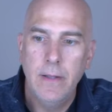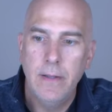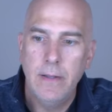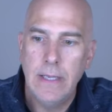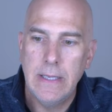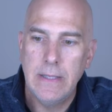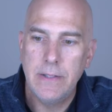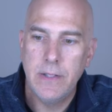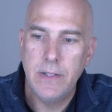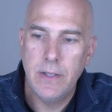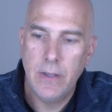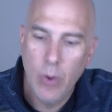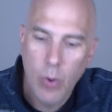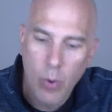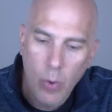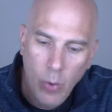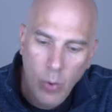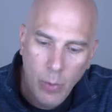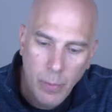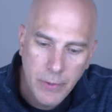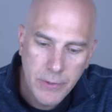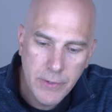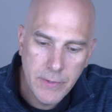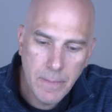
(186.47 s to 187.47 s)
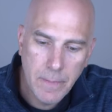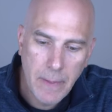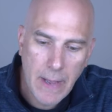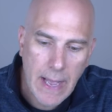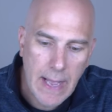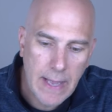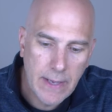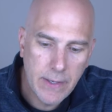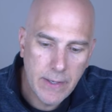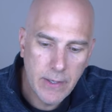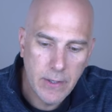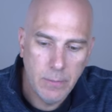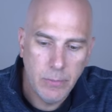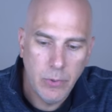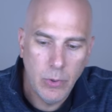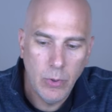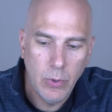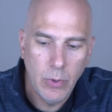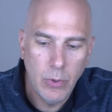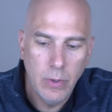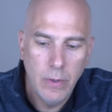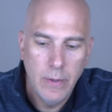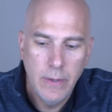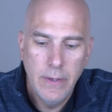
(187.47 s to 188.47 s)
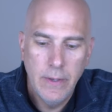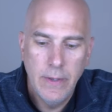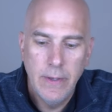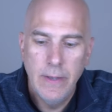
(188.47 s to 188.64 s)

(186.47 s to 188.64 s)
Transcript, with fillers: that's almost pocketable,